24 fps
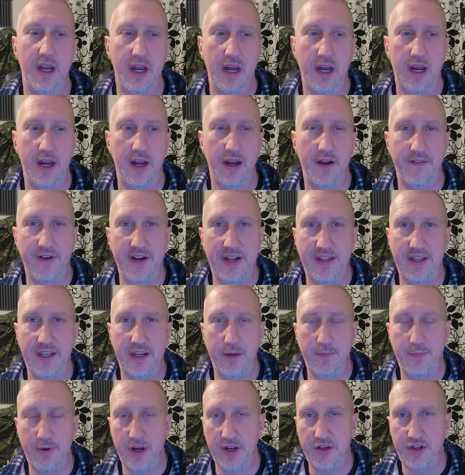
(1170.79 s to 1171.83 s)
of anything
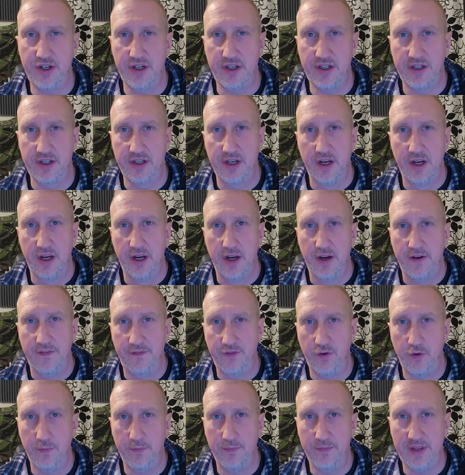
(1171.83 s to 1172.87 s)
you purchase
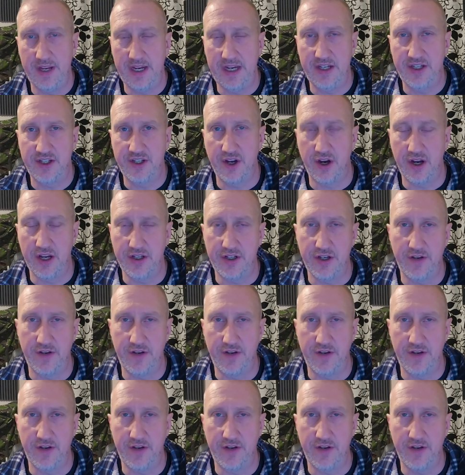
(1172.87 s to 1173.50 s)
from the site.